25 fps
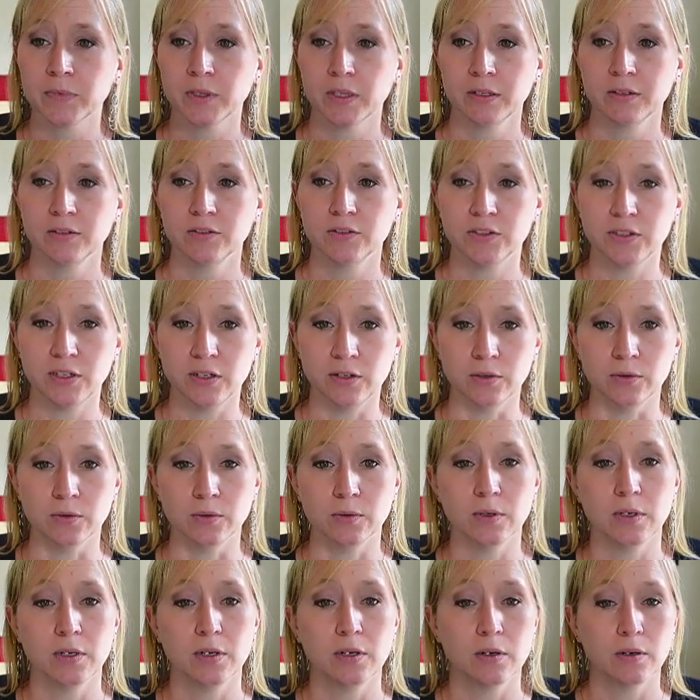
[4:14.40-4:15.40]

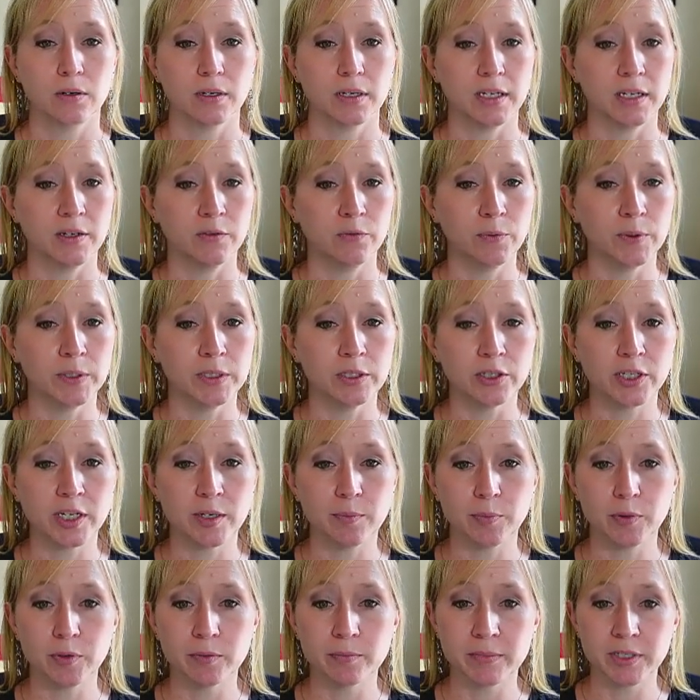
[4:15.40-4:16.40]
So if we look
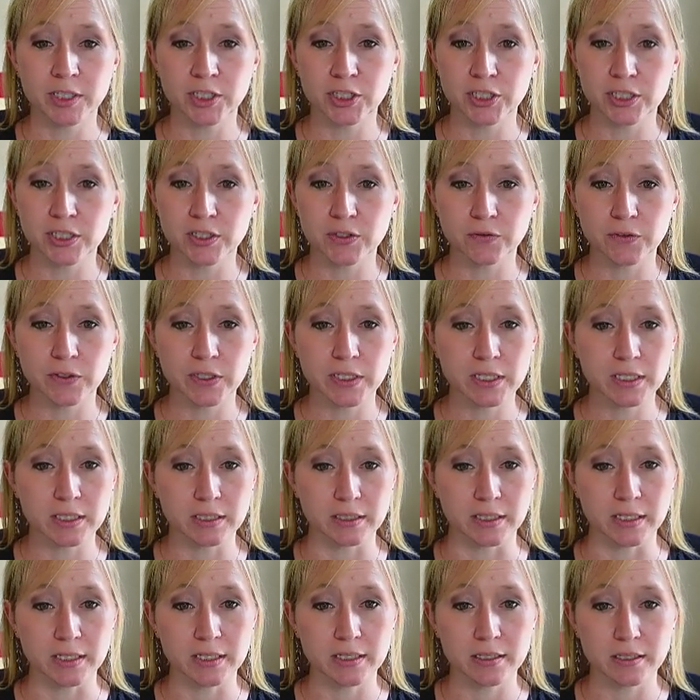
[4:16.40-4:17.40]
at permissions for this
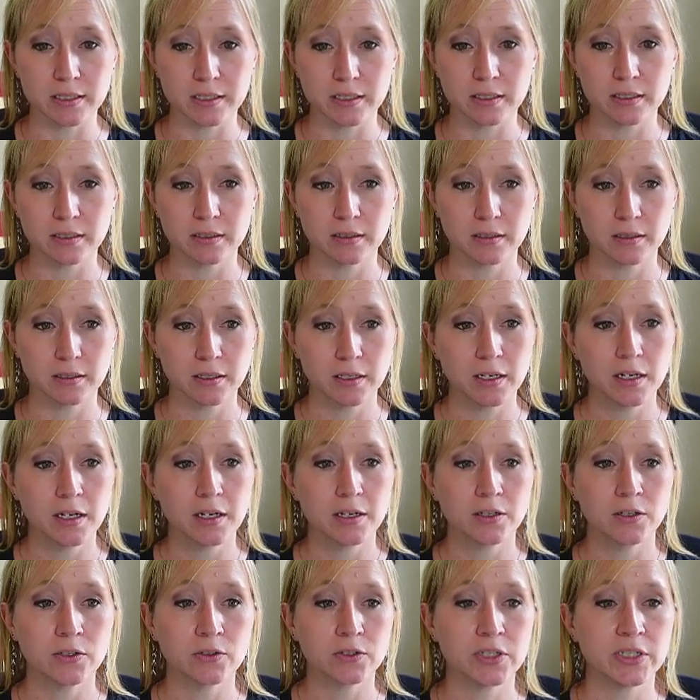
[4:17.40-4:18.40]
list,
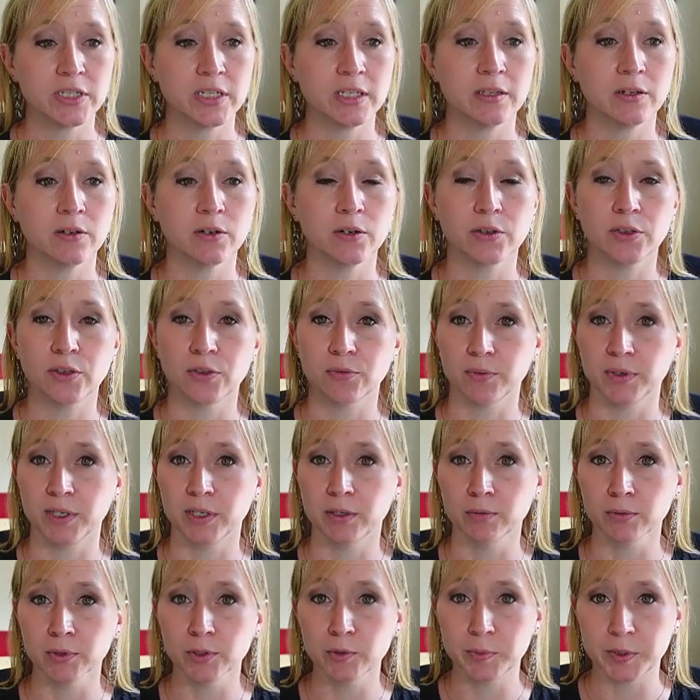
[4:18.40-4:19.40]
you'll see there are three
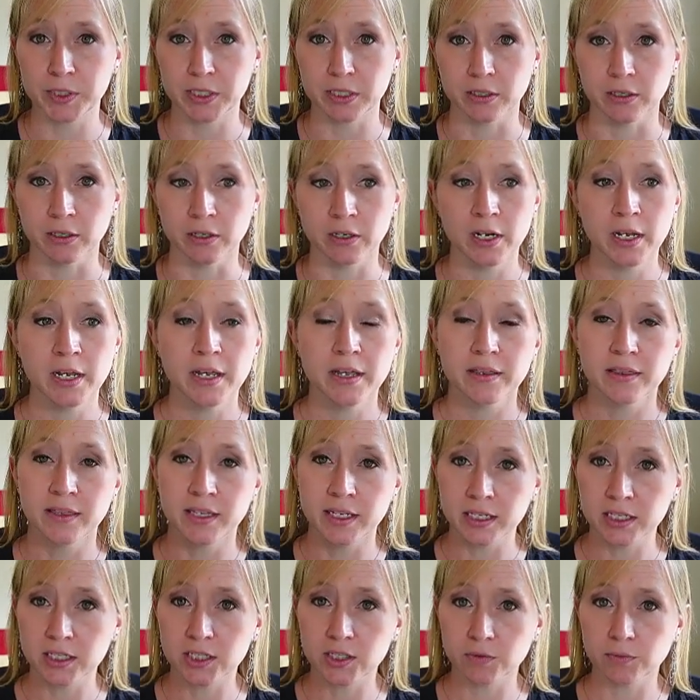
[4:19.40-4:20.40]
groups here.
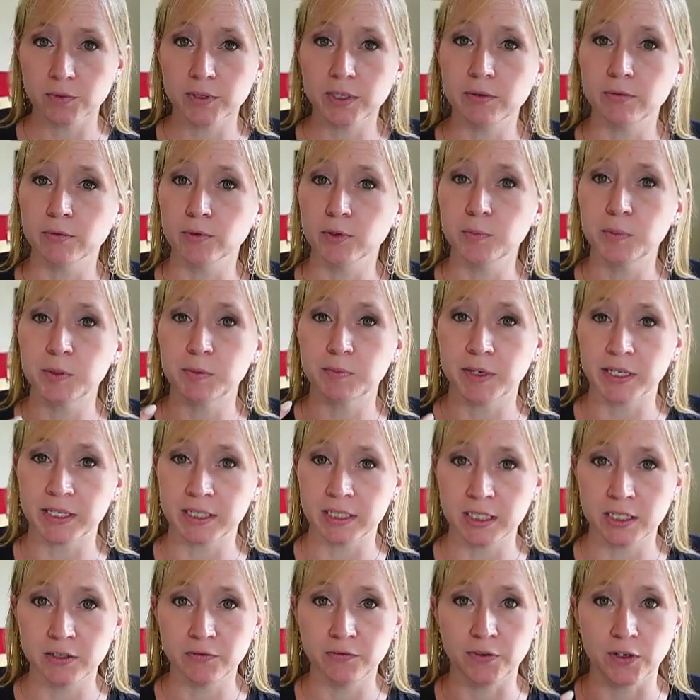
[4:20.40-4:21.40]
These three groups by
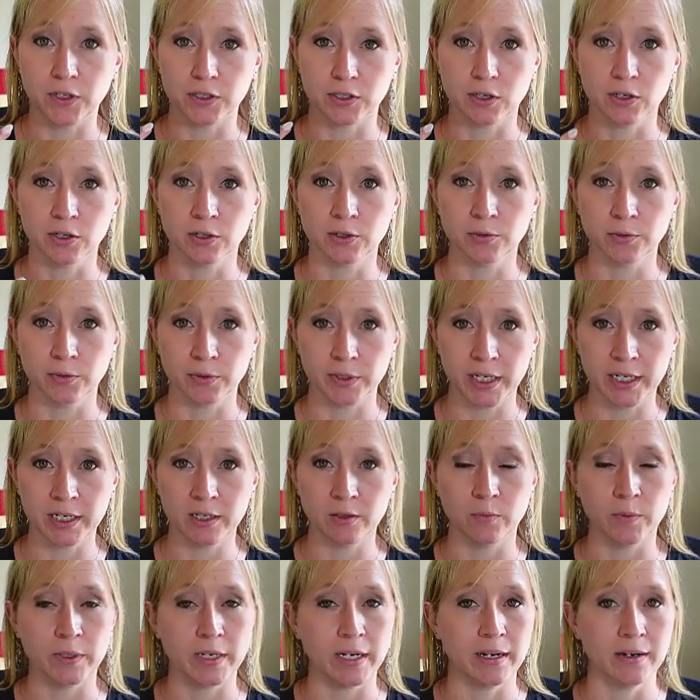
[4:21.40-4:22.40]
default are
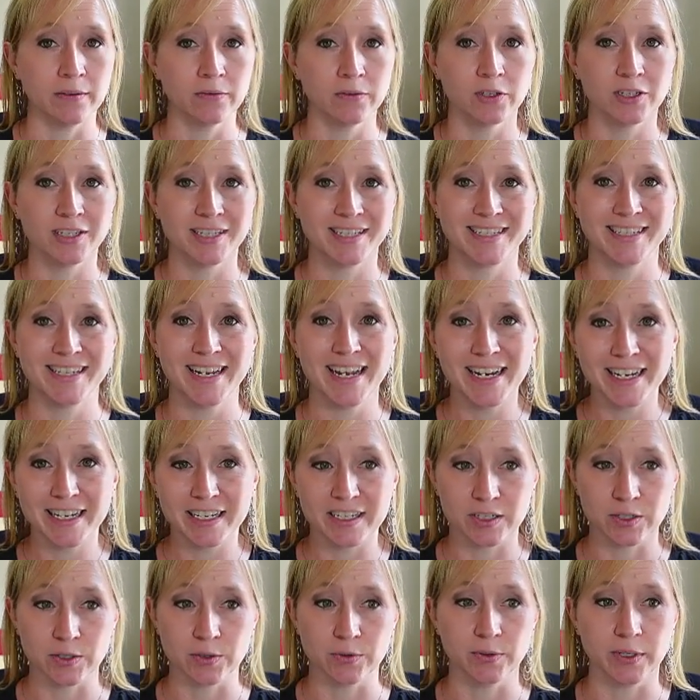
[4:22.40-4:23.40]
created whenever a site
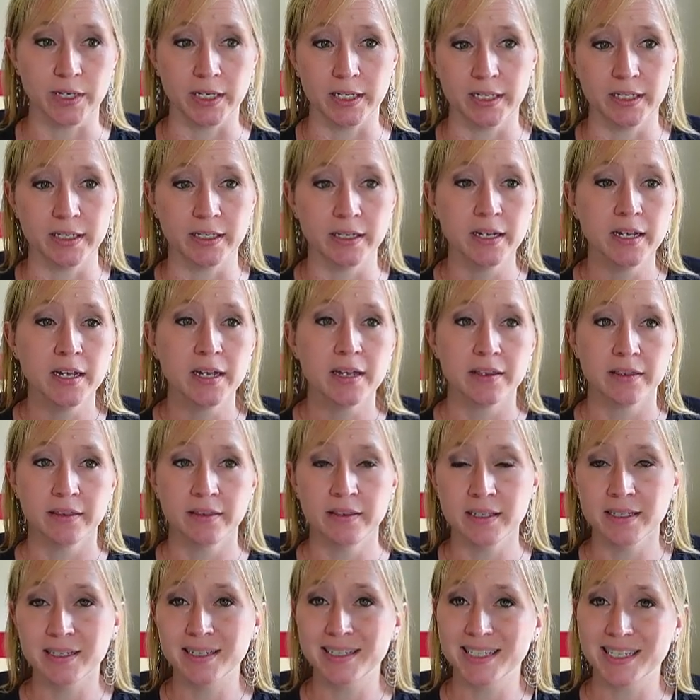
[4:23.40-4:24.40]
is created.
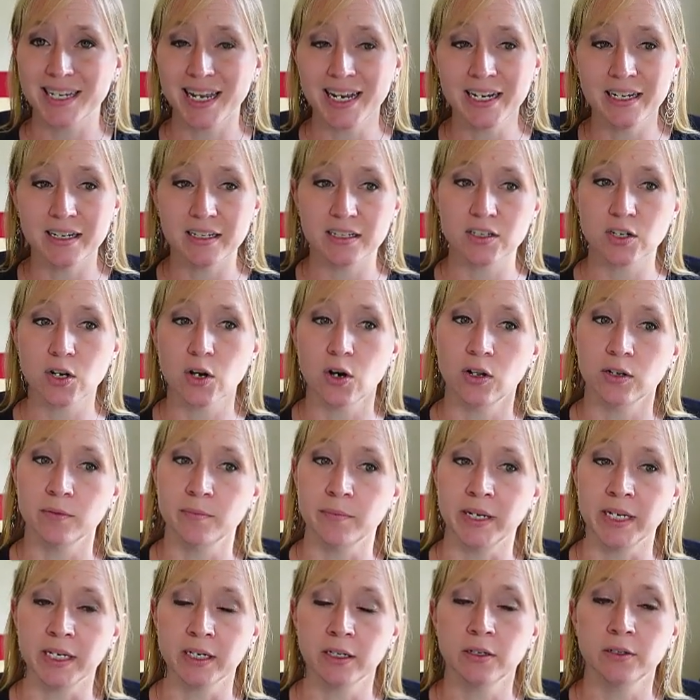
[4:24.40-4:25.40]
This site is called
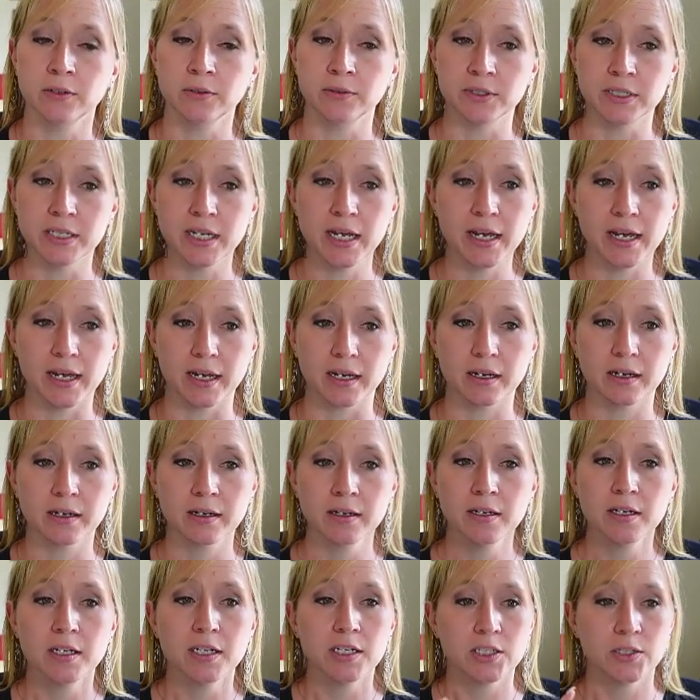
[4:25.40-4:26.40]
Maine Coon Tech.
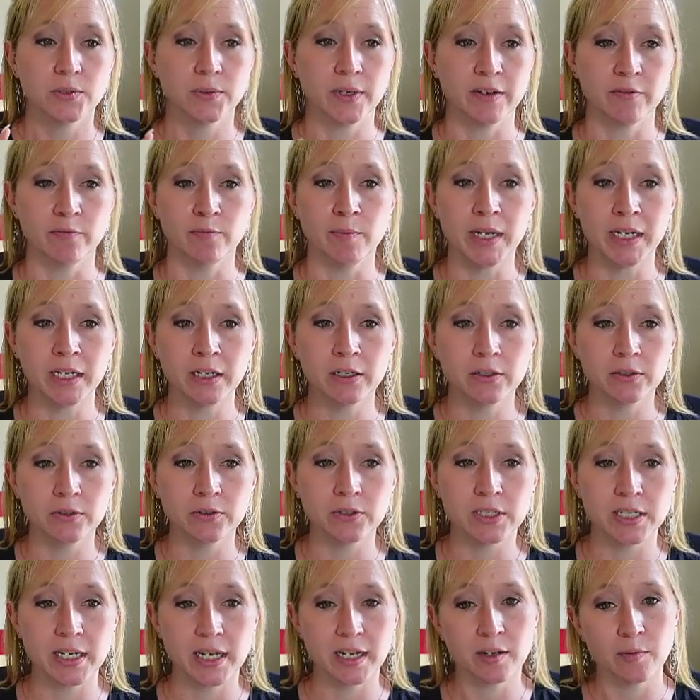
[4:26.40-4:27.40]
So we have Maine
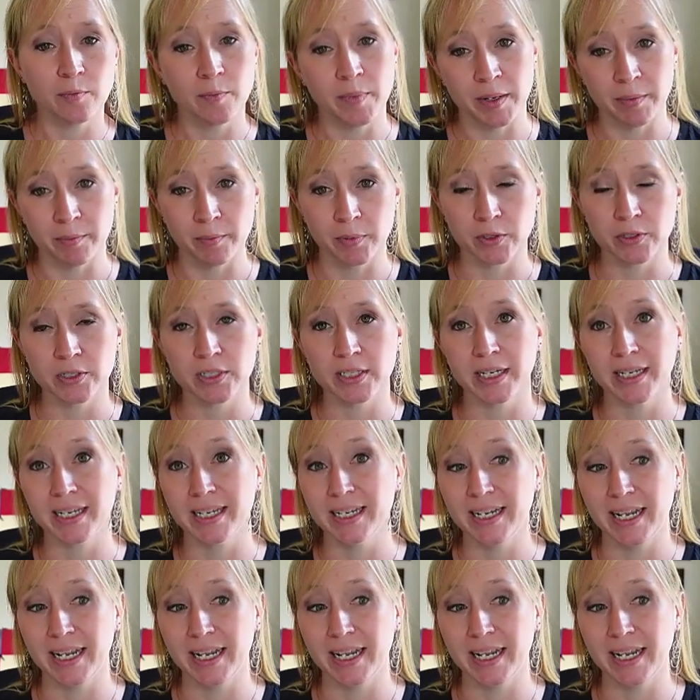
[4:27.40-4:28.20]
Coon Tech members that can